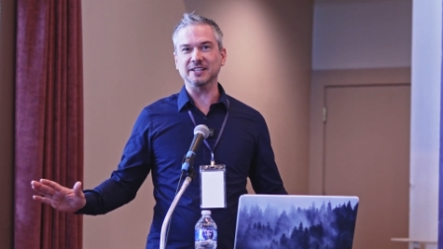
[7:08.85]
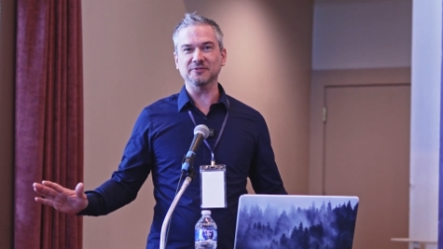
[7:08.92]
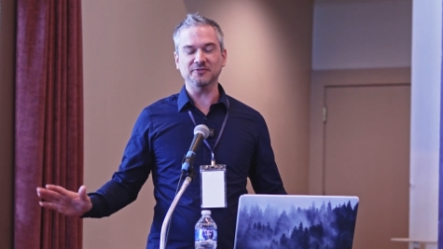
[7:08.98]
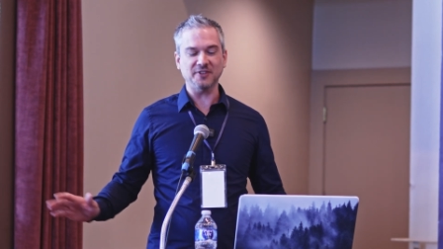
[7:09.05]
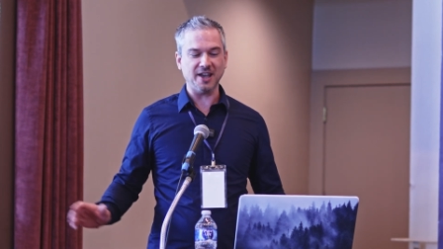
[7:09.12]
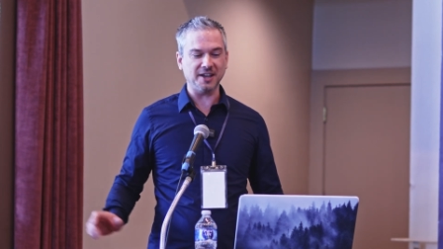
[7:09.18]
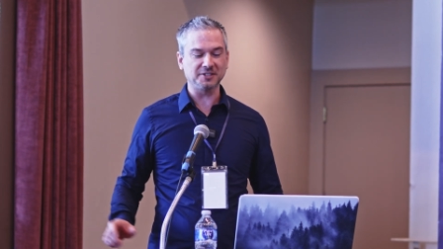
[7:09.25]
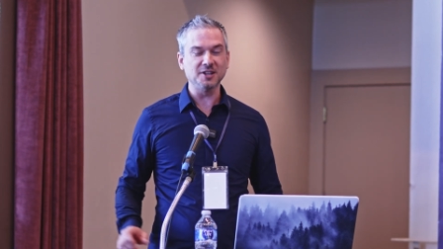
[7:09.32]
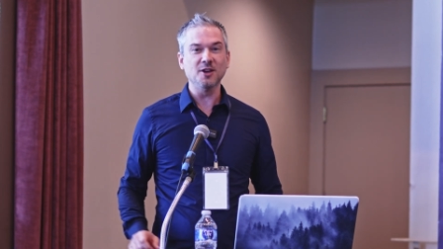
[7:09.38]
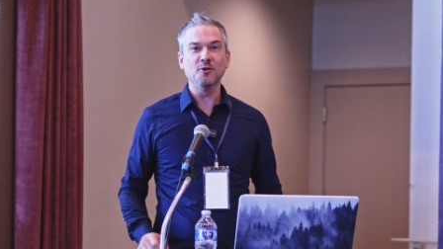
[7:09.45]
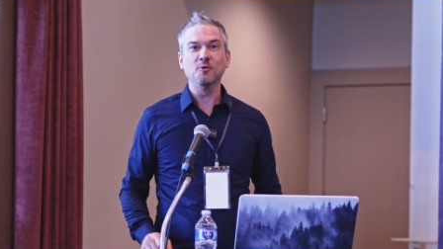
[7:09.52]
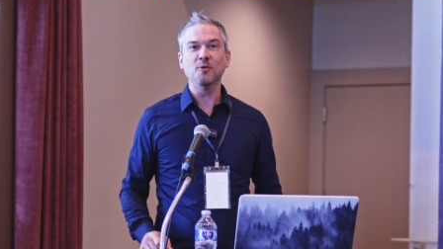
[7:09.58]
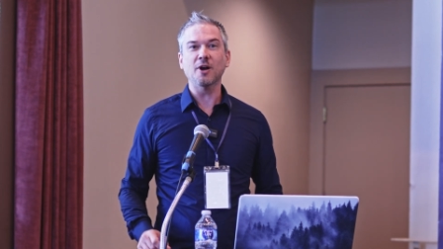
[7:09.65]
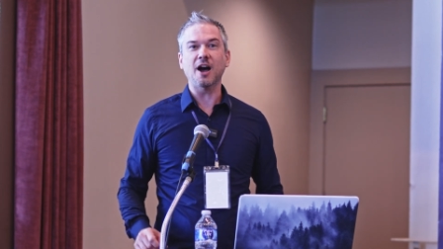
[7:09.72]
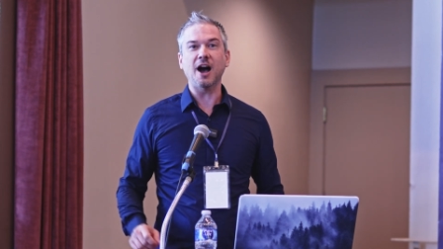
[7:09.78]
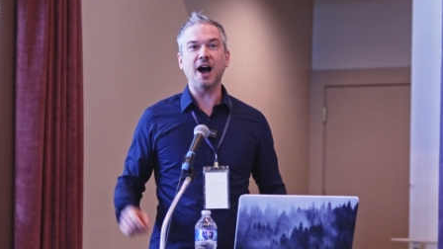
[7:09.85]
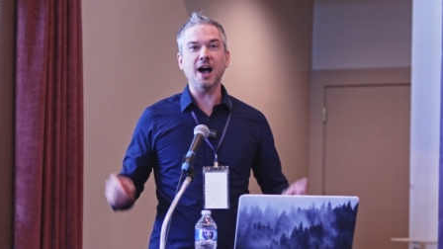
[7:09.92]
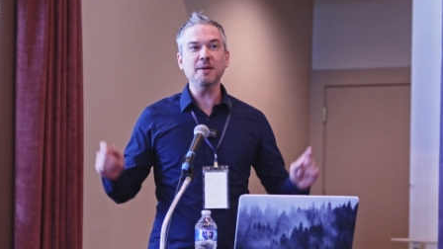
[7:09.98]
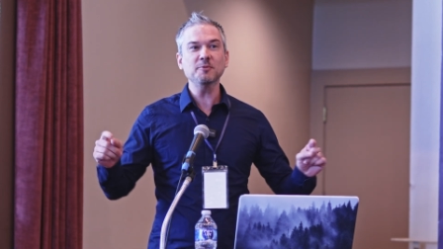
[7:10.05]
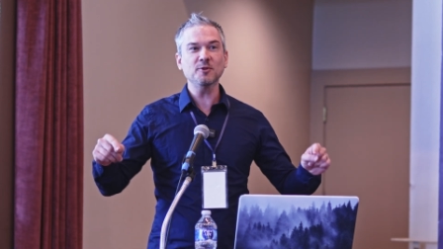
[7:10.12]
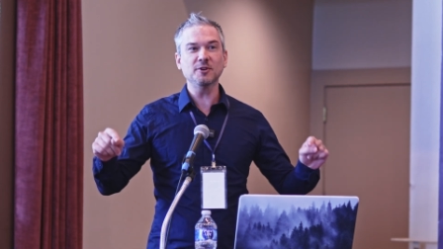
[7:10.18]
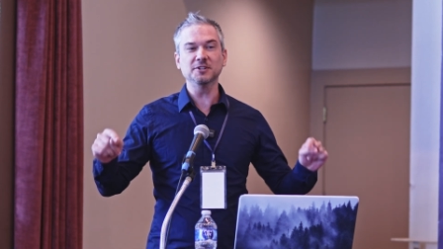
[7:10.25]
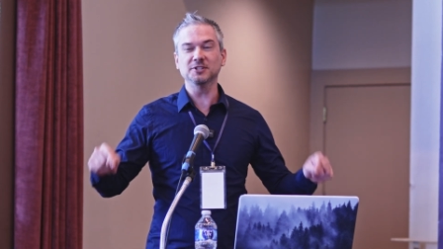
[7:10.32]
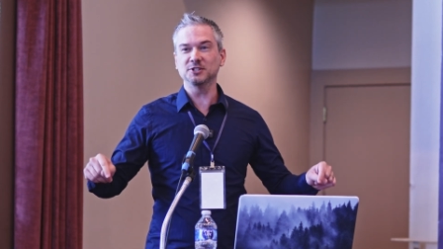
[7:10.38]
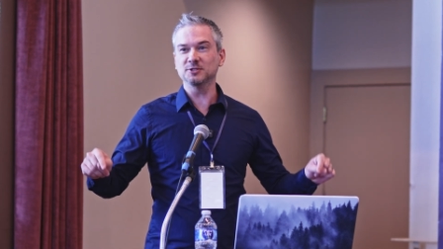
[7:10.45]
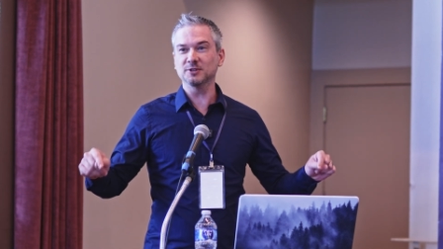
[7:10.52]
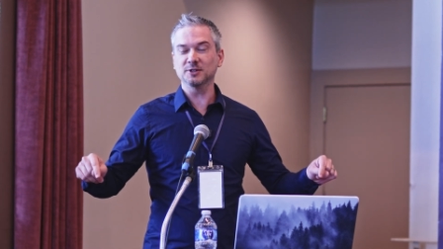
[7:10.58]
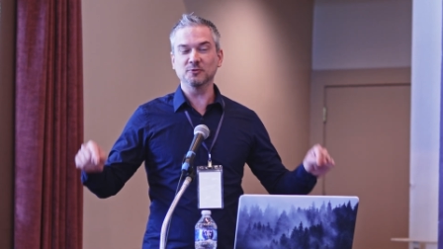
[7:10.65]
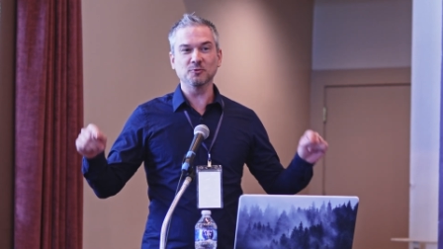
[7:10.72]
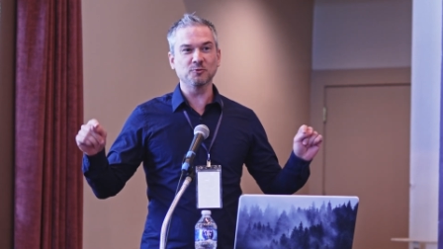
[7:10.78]
In fact, I'm going to
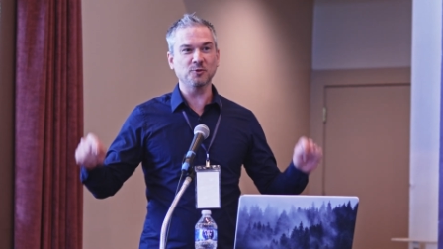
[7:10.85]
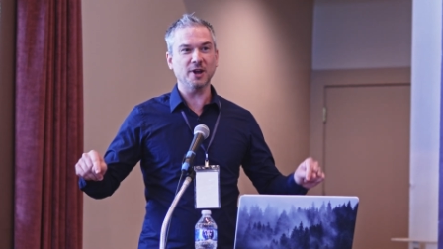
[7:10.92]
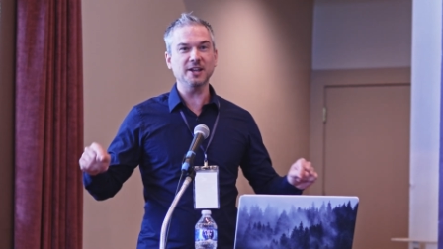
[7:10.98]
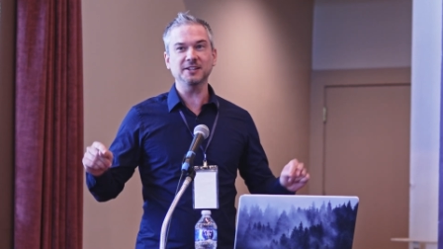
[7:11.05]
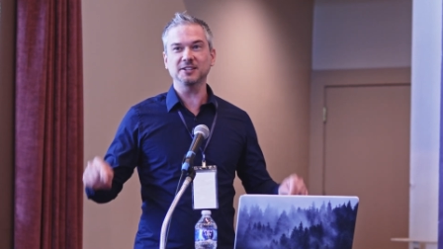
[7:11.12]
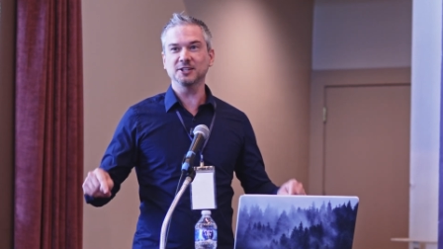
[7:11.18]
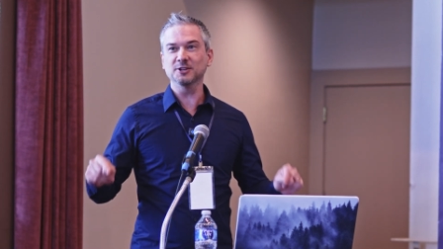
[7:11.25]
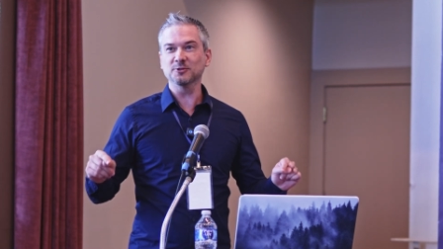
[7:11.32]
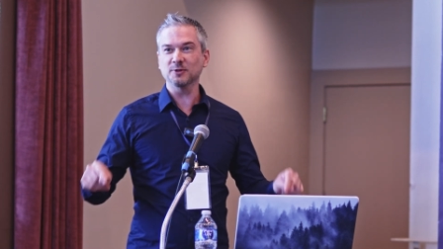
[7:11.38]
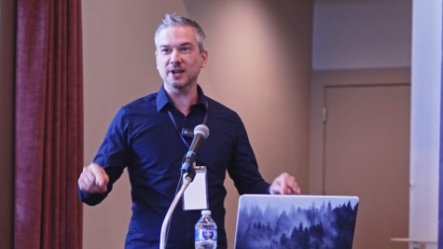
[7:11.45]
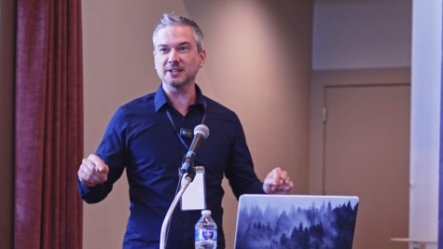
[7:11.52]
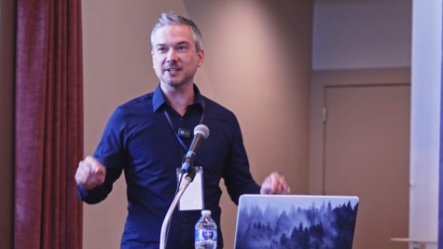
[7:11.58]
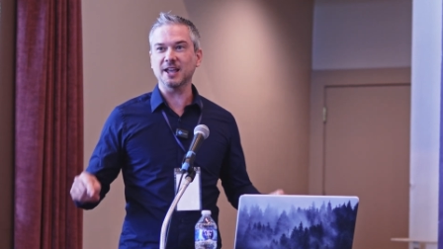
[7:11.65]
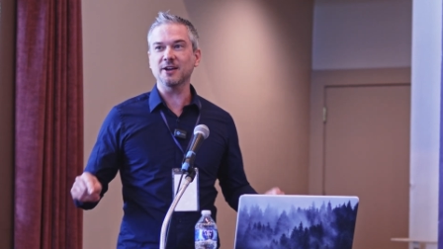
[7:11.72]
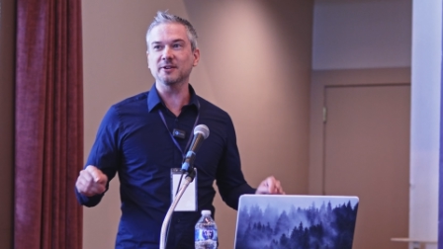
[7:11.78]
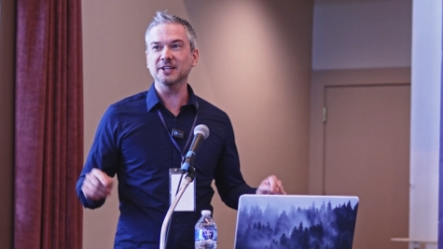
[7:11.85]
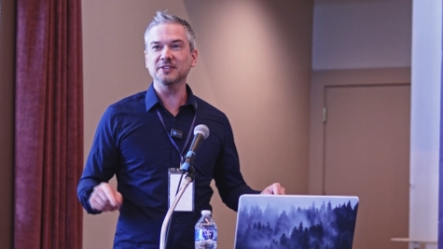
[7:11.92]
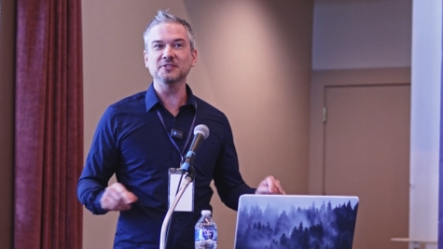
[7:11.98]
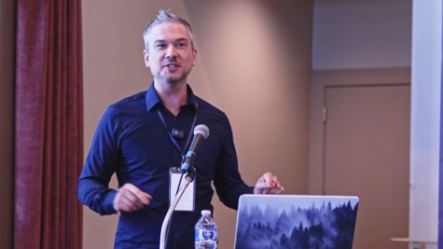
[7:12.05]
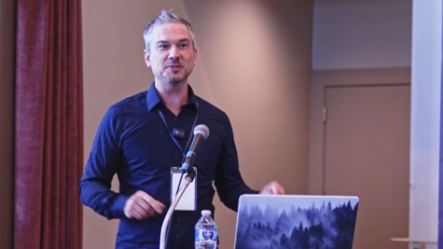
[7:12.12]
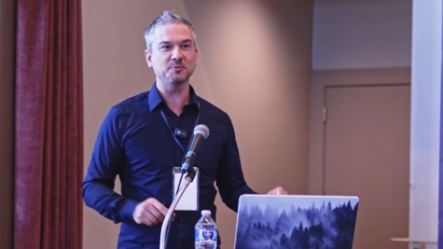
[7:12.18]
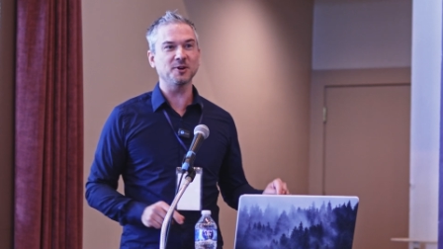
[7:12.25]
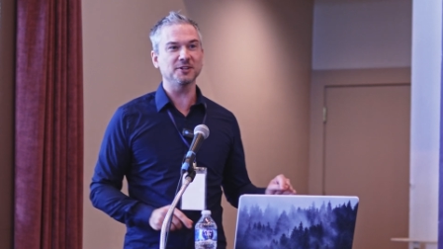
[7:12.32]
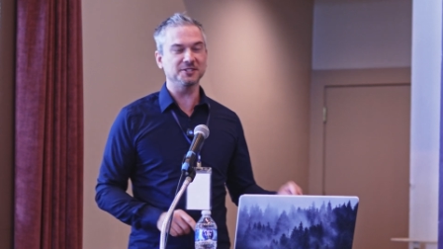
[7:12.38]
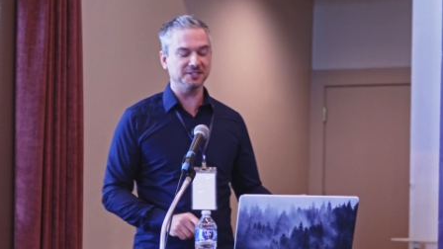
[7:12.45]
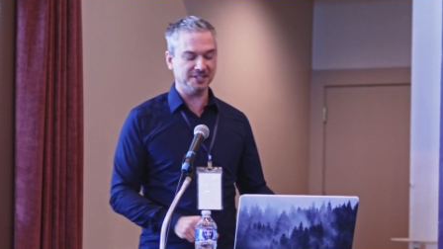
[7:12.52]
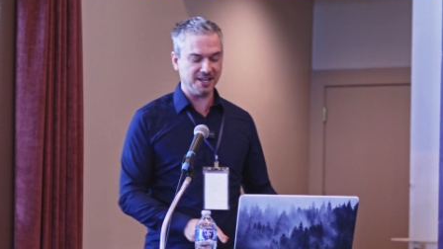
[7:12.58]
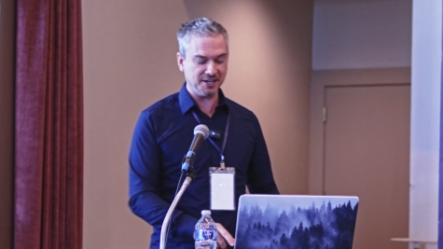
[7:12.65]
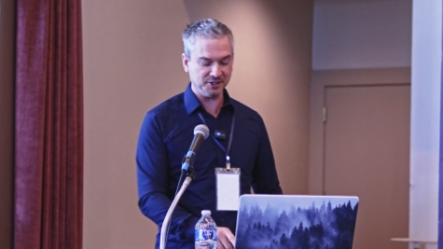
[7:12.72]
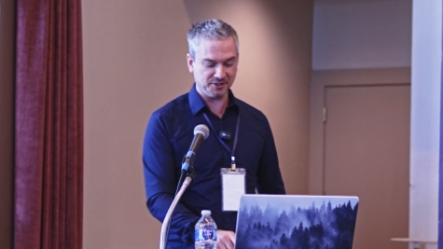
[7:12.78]
do it right here, right now in this
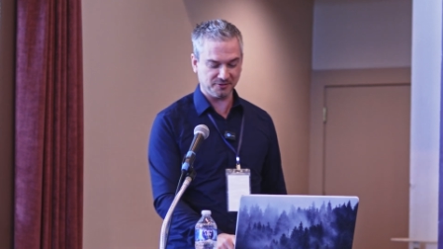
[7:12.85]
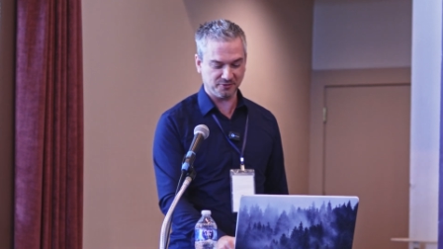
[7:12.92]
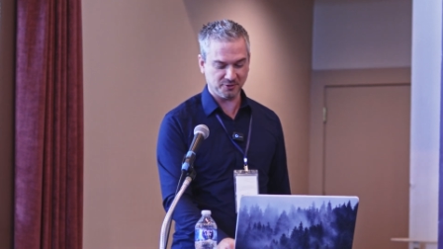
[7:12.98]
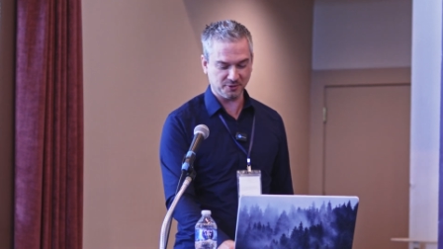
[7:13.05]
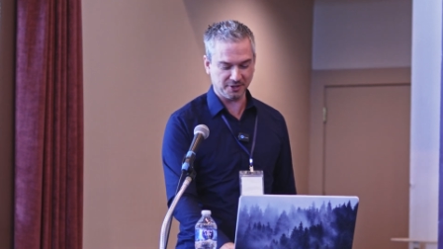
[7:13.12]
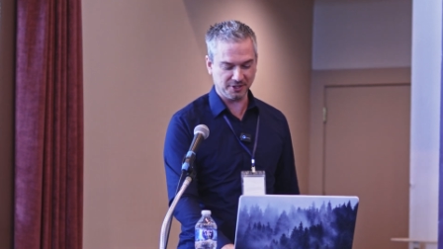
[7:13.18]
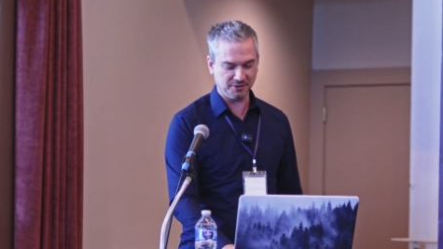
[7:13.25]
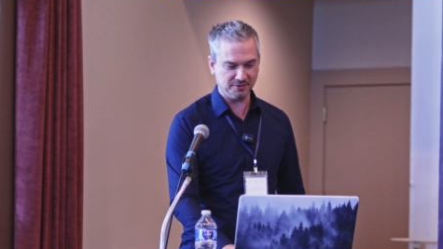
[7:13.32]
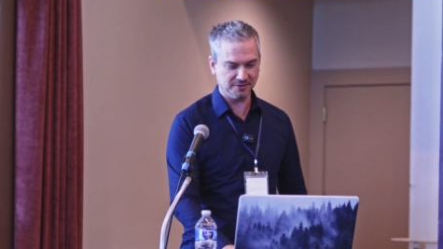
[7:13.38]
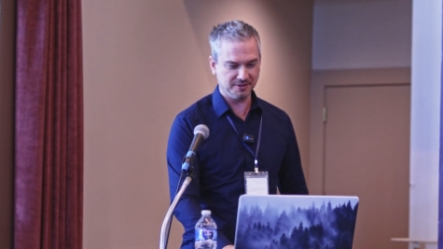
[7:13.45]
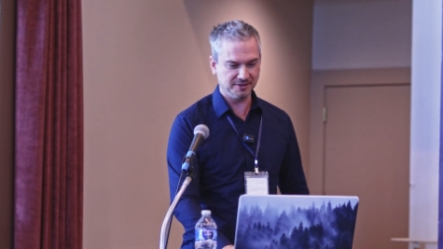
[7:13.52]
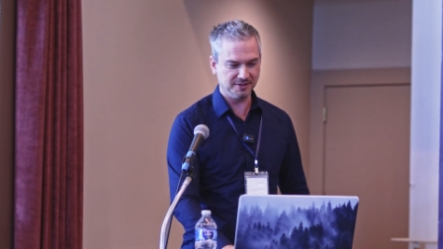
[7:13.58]
presentation for you.